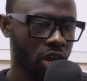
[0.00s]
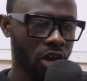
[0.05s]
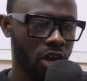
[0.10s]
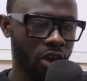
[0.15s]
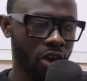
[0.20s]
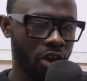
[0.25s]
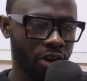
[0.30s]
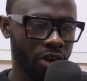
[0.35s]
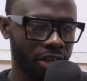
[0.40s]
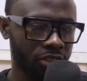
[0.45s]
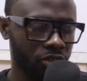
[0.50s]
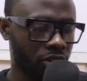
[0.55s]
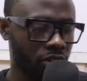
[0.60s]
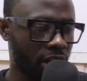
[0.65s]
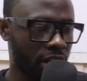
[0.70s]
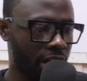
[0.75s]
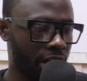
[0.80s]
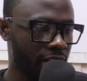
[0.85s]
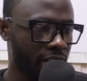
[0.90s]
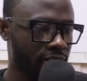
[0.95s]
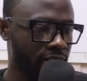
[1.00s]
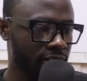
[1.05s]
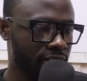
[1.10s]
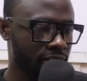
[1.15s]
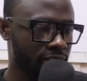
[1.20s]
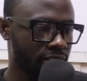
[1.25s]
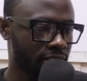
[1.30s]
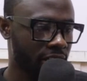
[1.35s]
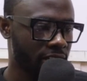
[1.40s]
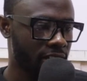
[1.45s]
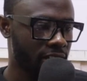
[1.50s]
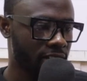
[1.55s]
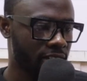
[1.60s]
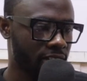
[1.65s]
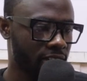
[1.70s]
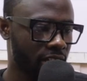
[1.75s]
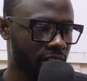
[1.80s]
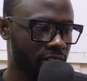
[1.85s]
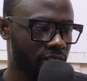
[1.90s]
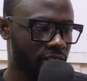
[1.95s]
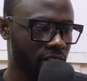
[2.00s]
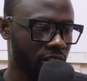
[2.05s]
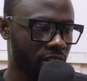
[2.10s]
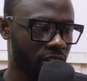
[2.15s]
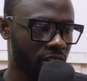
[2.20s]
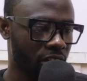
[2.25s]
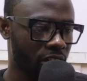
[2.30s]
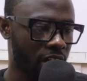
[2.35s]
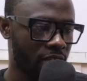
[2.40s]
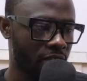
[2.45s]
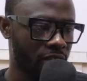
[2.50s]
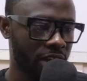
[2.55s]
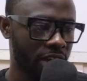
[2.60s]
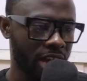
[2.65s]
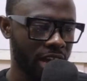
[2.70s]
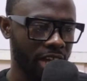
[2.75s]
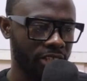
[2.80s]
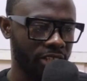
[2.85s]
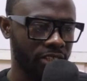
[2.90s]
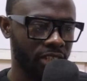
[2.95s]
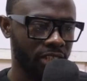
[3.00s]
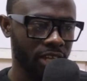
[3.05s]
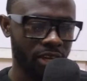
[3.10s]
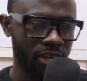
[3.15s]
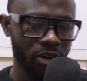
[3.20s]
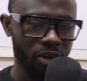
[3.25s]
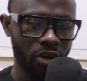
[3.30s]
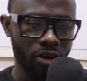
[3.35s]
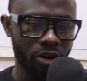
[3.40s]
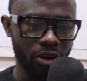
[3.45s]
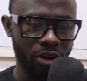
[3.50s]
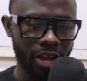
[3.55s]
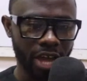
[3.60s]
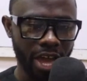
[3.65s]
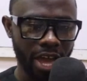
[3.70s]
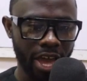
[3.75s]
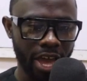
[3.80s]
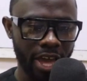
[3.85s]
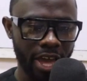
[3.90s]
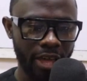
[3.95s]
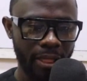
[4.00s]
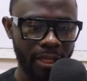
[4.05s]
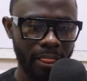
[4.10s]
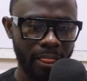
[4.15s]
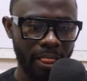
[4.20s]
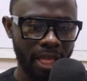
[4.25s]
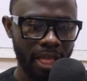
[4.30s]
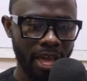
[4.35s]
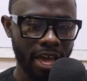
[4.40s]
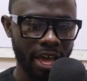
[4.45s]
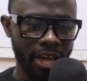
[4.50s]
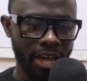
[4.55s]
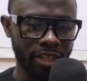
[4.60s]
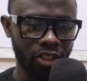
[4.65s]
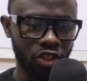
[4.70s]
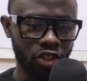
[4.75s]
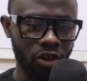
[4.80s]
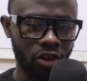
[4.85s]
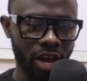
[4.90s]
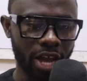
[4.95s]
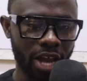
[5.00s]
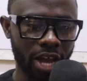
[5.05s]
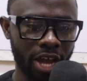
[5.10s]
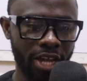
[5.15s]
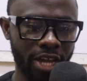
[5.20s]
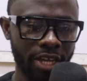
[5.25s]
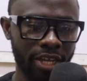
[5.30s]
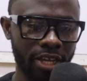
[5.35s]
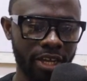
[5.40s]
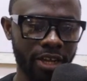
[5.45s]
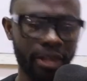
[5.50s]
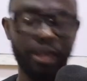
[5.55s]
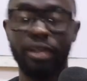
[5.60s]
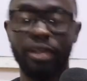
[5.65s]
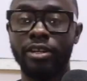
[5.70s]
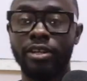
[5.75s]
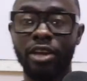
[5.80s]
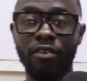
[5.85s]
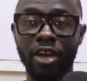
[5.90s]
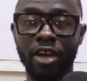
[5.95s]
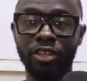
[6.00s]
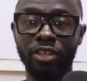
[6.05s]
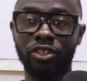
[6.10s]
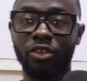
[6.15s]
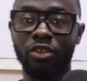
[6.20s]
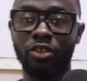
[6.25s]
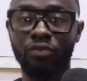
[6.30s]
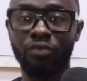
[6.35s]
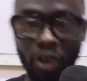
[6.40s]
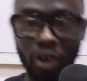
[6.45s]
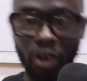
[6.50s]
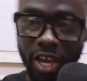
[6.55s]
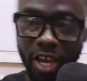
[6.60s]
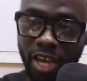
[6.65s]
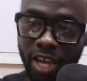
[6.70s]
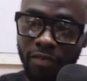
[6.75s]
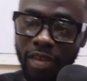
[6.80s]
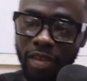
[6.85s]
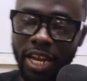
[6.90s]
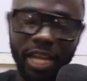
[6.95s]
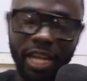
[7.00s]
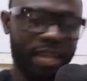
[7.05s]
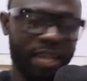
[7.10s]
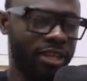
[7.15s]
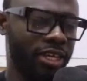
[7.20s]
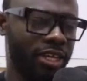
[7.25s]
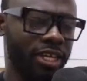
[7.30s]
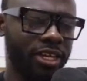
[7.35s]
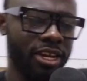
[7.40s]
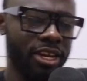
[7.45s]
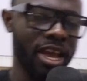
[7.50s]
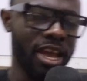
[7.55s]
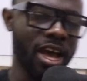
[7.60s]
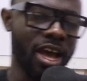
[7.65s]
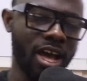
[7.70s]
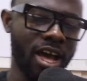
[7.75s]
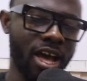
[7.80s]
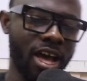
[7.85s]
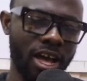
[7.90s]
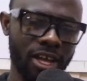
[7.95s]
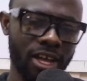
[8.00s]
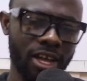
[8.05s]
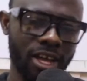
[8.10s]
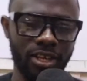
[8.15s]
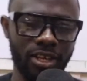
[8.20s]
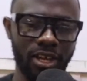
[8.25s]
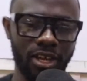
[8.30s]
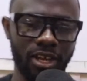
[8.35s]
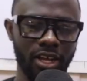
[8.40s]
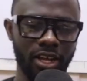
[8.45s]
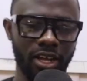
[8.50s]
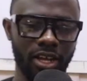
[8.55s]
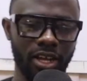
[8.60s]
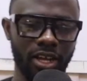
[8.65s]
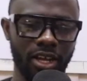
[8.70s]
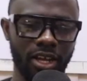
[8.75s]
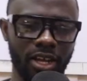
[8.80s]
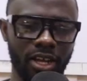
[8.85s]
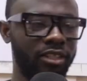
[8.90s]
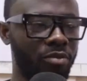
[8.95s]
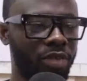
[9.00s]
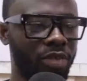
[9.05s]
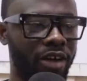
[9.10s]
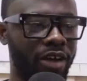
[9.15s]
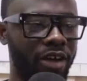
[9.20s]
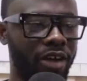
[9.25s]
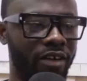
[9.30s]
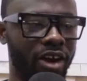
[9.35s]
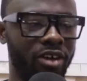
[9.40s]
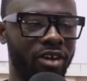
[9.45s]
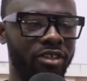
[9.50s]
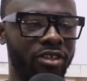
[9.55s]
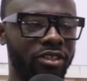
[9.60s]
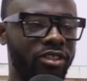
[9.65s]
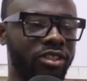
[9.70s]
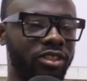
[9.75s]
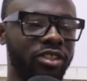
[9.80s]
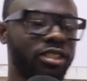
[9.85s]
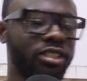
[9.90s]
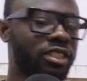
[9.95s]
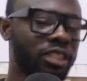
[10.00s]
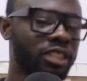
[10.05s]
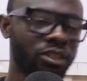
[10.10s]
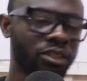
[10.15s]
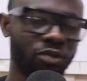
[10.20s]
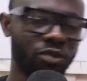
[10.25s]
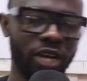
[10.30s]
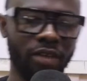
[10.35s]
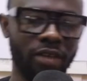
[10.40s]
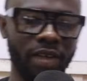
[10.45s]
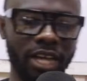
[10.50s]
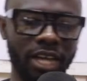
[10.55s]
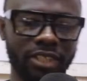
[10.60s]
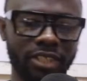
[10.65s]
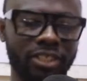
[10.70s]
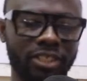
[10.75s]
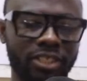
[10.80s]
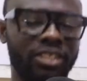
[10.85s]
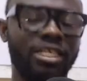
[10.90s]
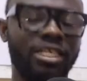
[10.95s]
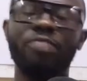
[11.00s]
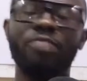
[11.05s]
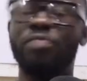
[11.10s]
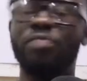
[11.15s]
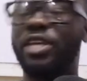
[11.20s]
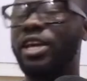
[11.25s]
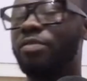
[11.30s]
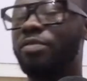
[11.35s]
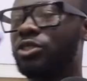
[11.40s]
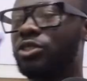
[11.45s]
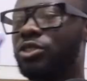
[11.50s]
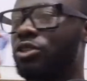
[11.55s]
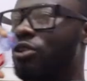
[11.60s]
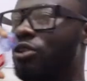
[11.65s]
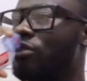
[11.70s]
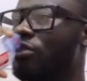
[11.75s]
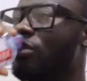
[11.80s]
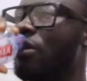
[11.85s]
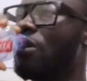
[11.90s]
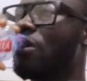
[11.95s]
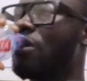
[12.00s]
Okay, so Nayan said, thanks a lot. Have a nice day. Okay. Enjoy the rest of your evening. India, uh, that'll be around whatever. Is it 10 p.m. or so?